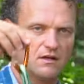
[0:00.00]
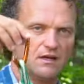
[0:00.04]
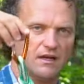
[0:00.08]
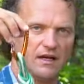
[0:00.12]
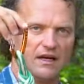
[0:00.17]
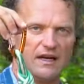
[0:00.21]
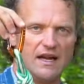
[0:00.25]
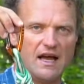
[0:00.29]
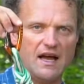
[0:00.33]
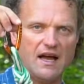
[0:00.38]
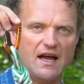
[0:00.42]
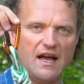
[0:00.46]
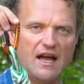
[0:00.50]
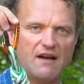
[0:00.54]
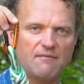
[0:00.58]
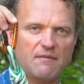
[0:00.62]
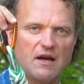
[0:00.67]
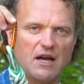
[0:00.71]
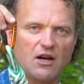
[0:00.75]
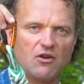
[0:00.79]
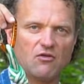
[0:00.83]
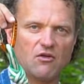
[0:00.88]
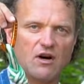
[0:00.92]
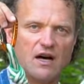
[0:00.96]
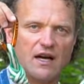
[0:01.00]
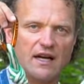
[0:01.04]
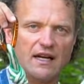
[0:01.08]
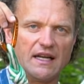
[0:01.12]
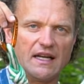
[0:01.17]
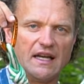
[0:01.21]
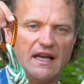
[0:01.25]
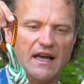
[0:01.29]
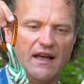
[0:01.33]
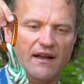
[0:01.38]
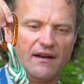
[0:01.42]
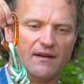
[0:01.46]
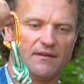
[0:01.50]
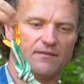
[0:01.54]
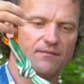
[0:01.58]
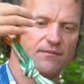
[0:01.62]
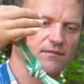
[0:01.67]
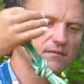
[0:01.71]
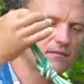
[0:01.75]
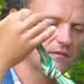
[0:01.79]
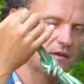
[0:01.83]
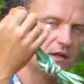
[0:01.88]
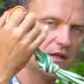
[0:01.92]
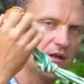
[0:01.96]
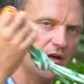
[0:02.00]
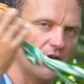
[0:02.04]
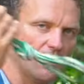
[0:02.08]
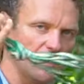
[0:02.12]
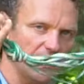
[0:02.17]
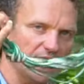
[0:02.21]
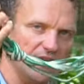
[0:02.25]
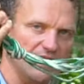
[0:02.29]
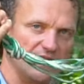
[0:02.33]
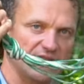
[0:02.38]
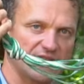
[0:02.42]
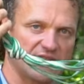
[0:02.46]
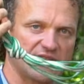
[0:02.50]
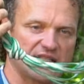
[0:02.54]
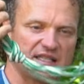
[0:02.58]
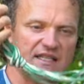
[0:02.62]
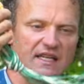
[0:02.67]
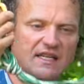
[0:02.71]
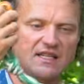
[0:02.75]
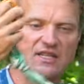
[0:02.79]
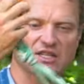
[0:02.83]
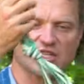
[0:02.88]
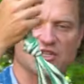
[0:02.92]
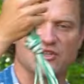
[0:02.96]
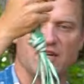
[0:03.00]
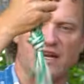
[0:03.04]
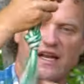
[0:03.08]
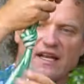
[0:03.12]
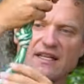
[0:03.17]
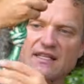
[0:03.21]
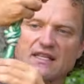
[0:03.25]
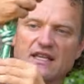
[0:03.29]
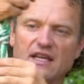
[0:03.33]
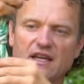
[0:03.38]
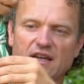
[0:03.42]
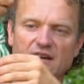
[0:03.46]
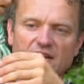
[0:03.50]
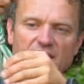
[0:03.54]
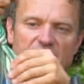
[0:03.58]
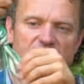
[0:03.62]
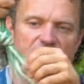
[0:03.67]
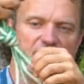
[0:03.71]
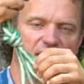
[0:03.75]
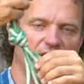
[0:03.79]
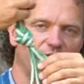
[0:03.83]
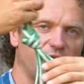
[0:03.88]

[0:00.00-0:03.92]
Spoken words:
And now I have my quad again. Only it's 6 strands here instead